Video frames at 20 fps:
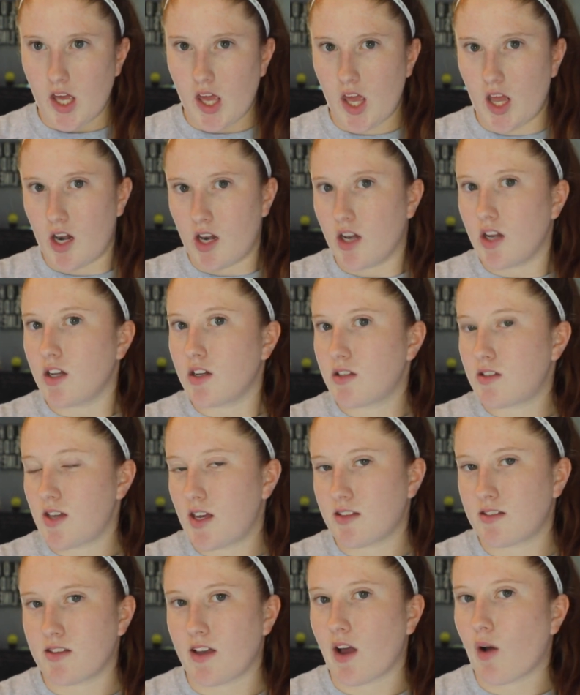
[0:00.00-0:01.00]
and
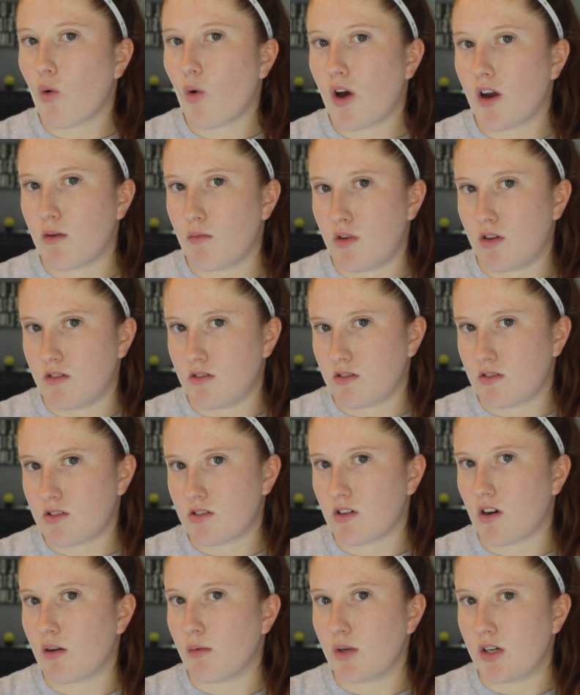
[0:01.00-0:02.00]
tastes like watermelon,
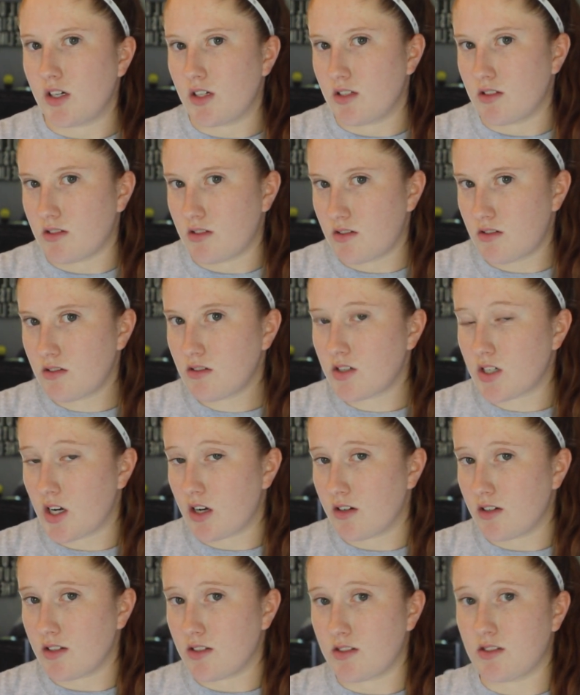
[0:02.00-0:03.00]
strawberries,
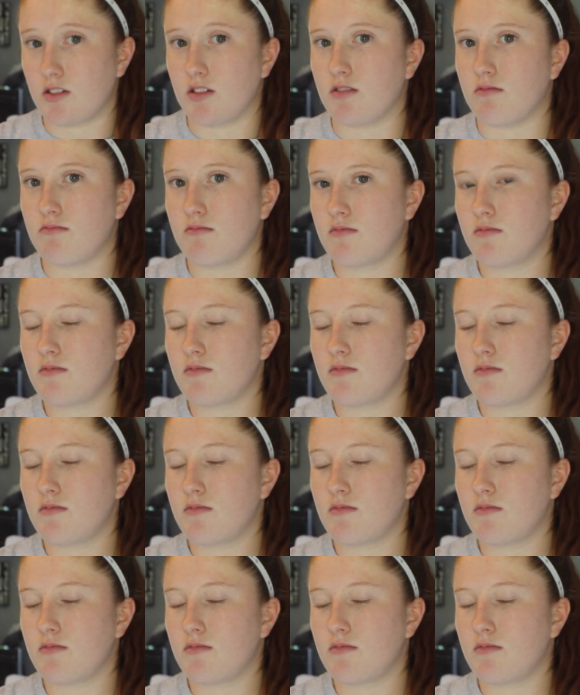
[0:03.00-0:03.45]
cherries, or